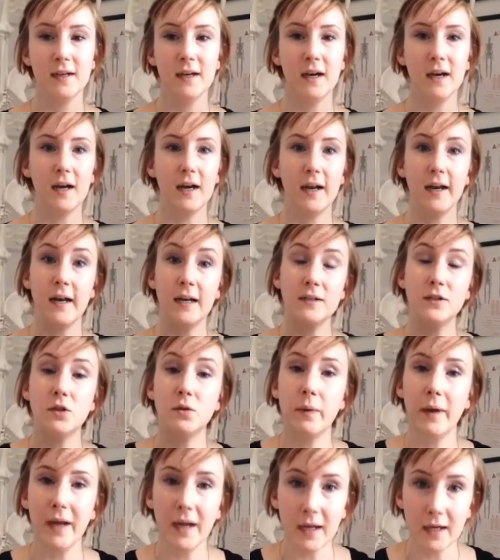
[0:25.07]
And as
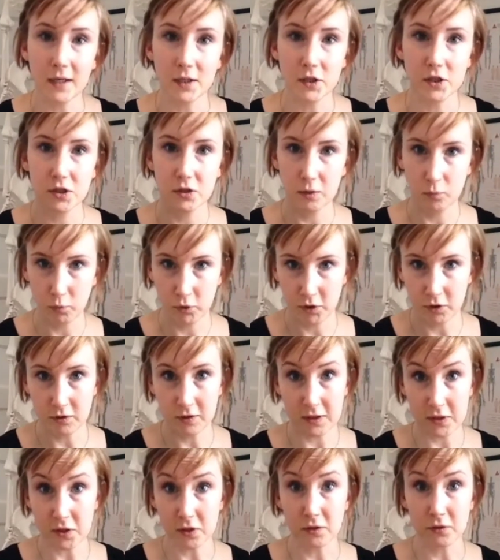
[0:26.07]
you age, when you're an
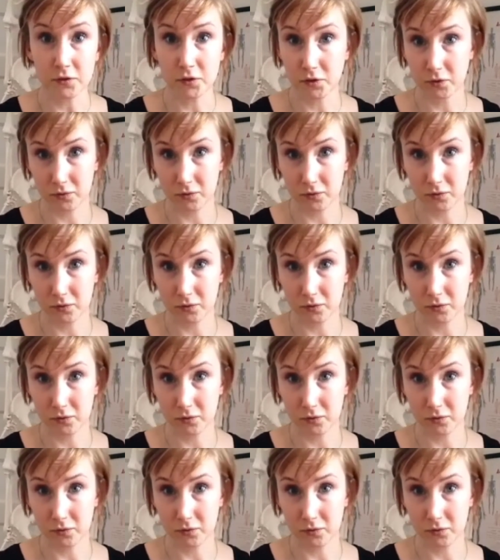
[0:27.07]
adult,